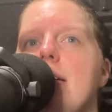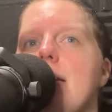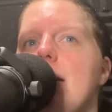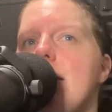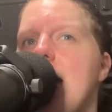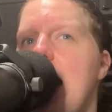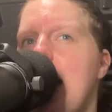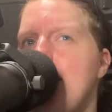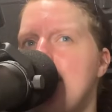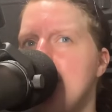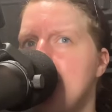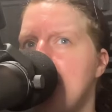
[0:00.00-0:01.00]
And have
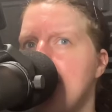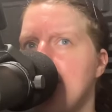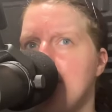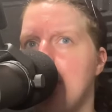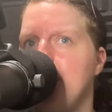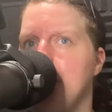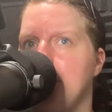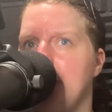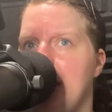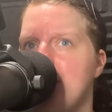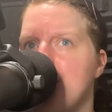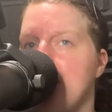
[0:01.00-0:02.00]
you never known the
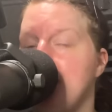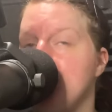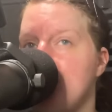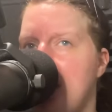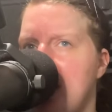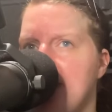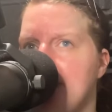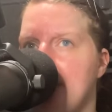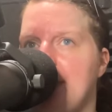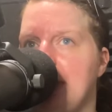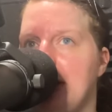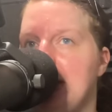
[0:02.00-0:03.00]
pleasure and triumph of
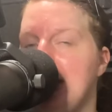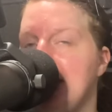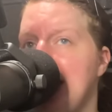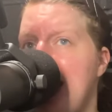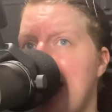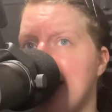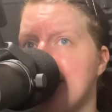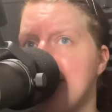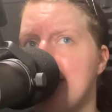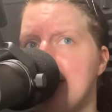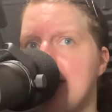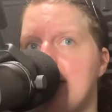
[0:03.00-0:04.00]
a lucky
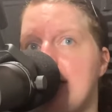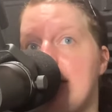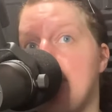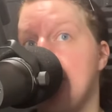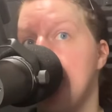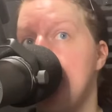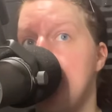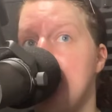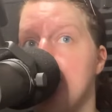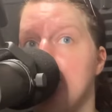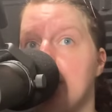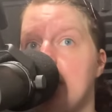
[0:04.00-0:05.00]
guess? I pity
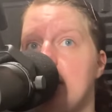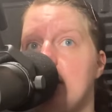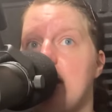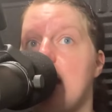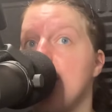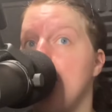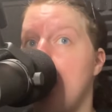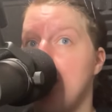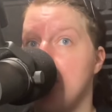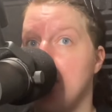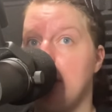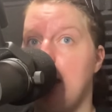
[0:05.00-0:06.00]
you. I thought
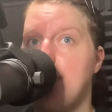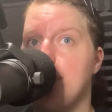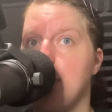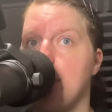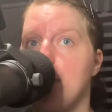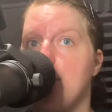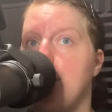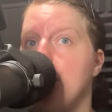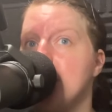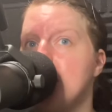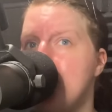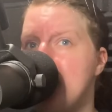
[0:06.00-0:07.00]
you cleverer, for
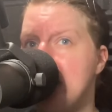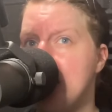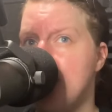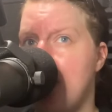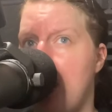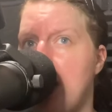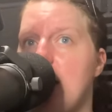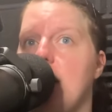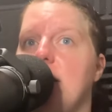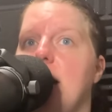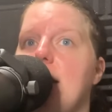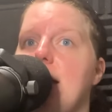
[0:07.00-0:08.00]
depend upon it, a
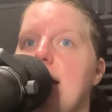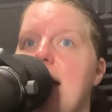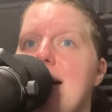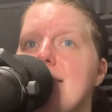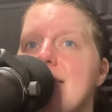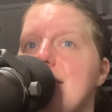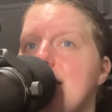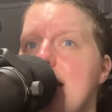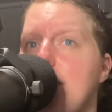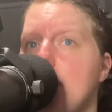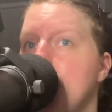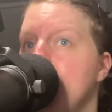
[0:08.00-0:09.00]
lucky guess is
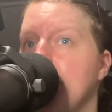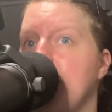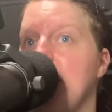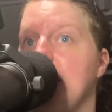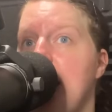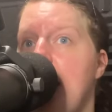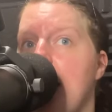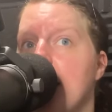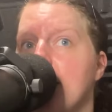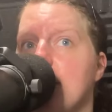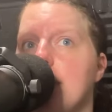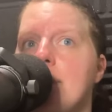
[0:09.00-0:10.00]
never merely
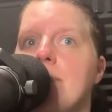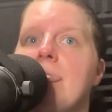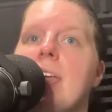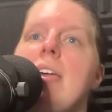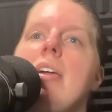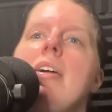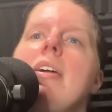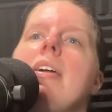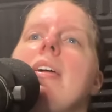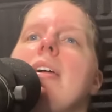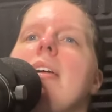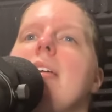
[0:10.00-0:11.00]
luck. Merely
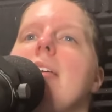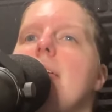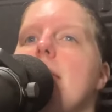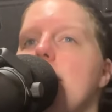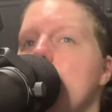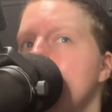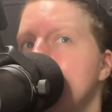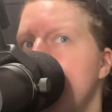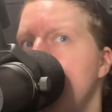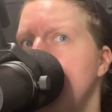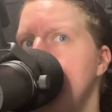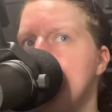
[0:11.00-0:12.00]
luck. There is
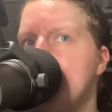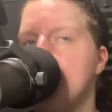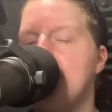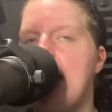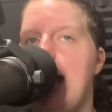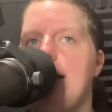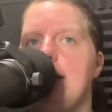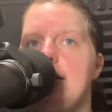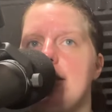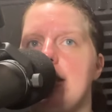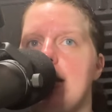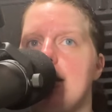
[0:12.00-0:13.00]
always some
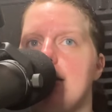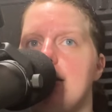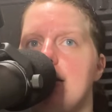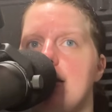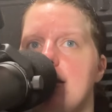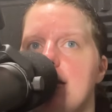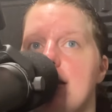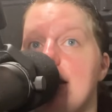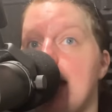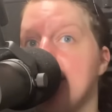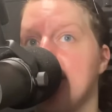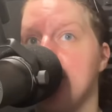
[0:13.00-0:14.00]
talent in it. And
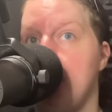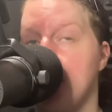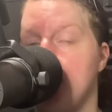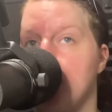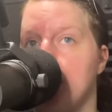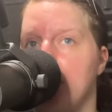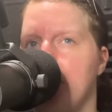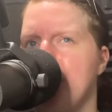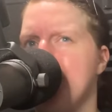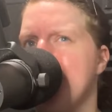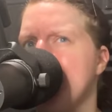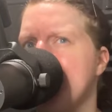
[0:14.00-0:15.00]
as to my poor
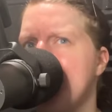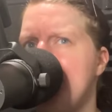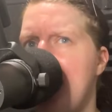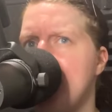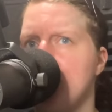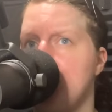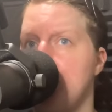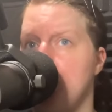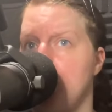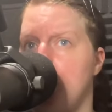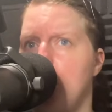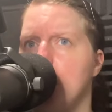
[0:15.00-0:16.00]
word success, which you
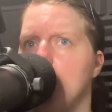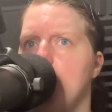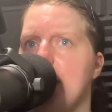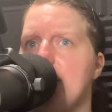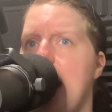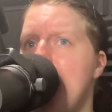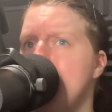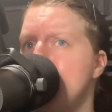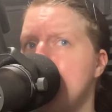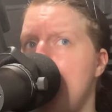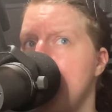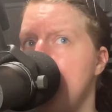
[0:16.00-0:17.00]
quarrel with, I do
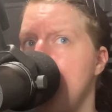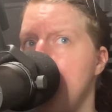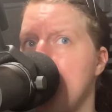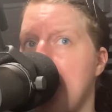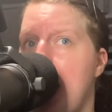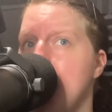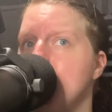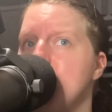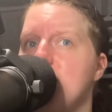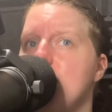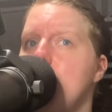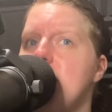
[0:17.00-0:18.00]
not know that I am
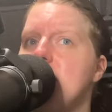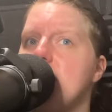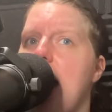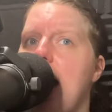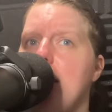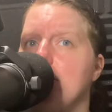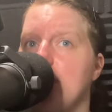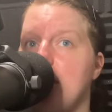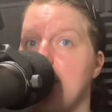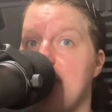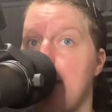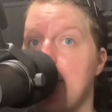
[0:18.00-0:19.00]
so entirely
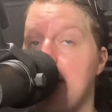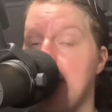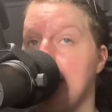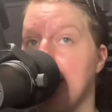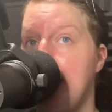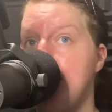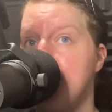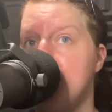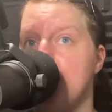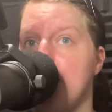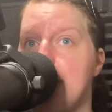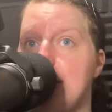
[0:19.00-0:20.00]
without any claim
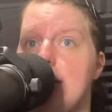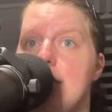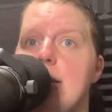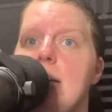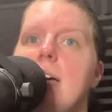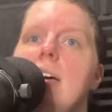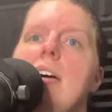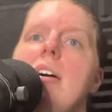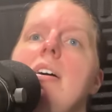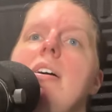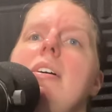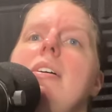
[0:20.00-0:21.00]
to it
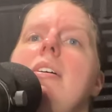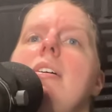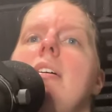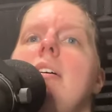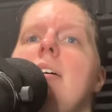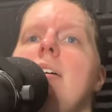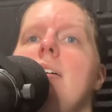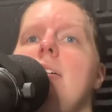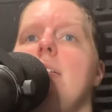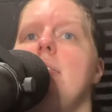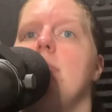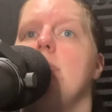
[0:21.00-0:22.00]
to it.
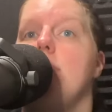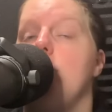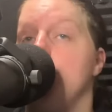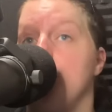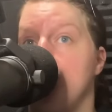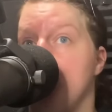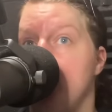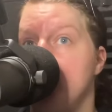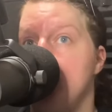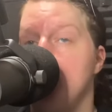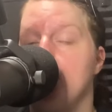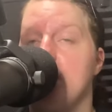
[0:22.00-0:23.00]
You have drawn
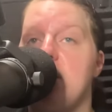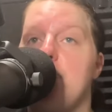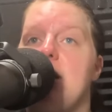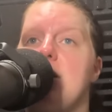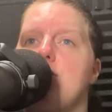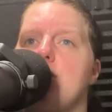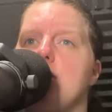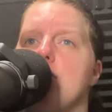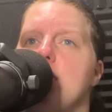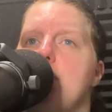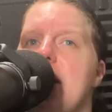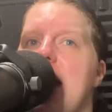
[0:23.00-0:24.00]
two pretty
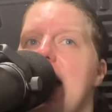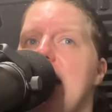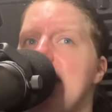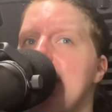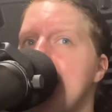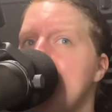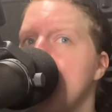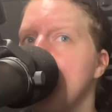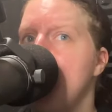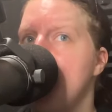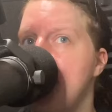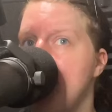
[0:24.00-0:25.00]
pictures, but I think there
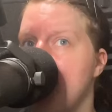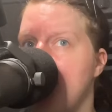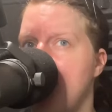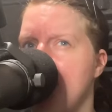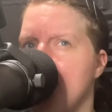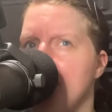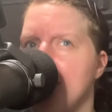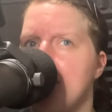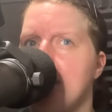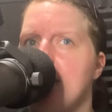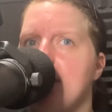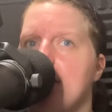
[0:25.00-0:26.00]
may be a third.